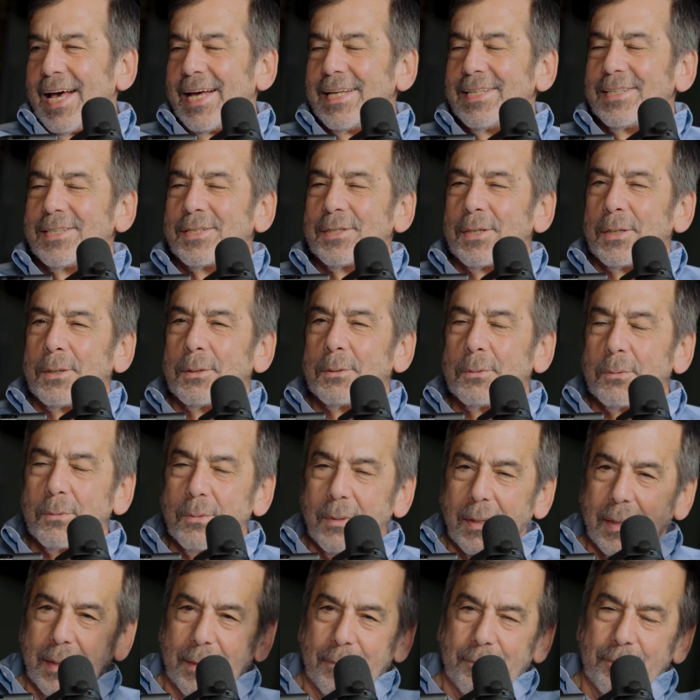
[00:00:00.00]
And
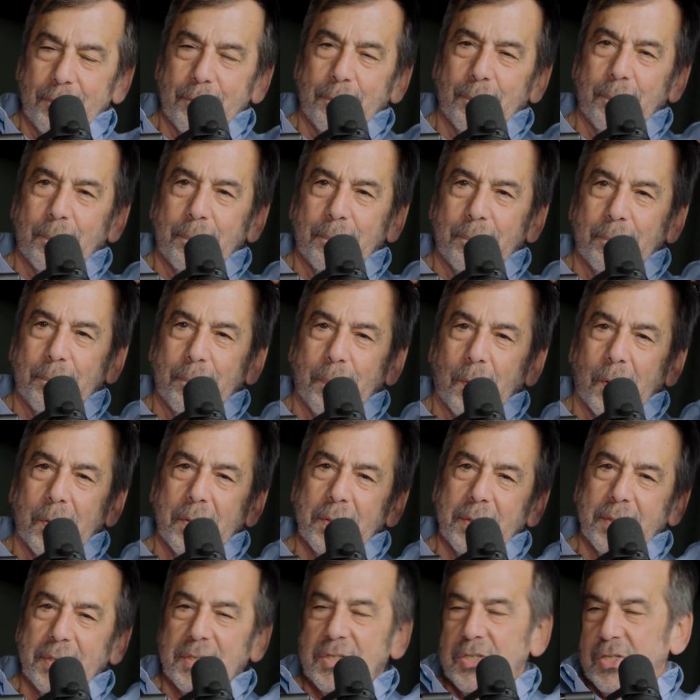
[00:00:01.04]
so part
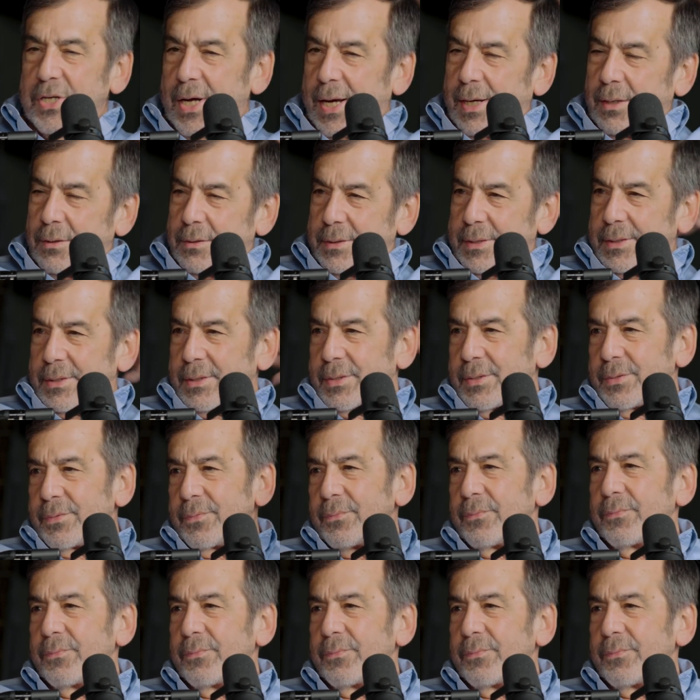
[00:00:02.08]
of the challenge